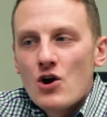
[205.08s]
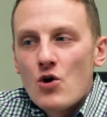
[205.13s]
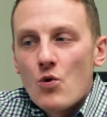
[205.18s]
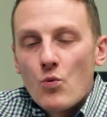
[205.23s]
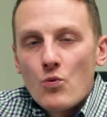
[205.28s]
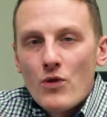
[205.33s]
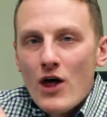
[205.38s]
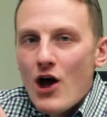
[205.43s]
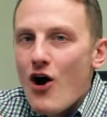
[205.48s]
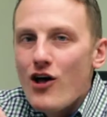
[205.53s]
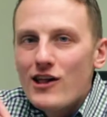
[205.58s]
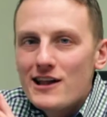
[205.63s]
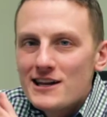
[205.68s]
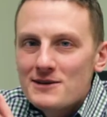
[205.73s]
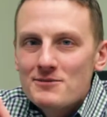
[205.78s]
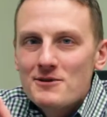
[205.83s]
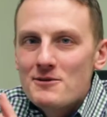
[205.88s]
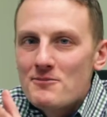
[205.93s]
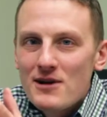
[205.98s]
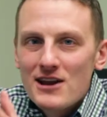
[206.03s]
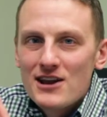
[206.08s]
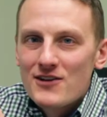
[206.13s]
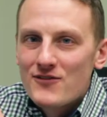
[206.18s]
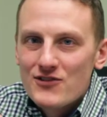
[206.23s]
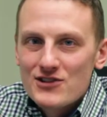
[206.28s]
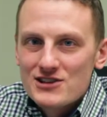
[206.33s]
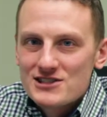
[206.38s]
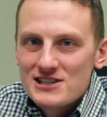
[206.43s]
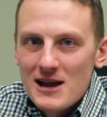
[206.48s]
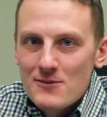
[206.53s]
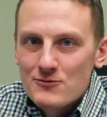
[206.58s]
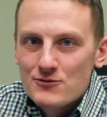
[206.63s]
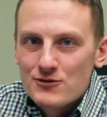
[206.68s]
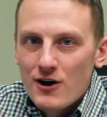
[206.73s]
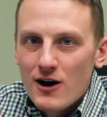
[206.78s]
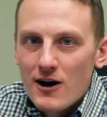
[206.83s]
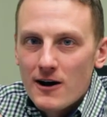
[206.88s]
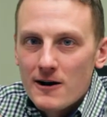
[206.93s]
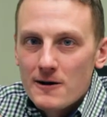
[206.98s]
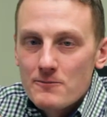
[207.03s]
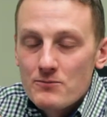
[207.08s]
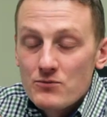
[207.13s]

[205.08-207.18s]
they all end up competing for the same truck.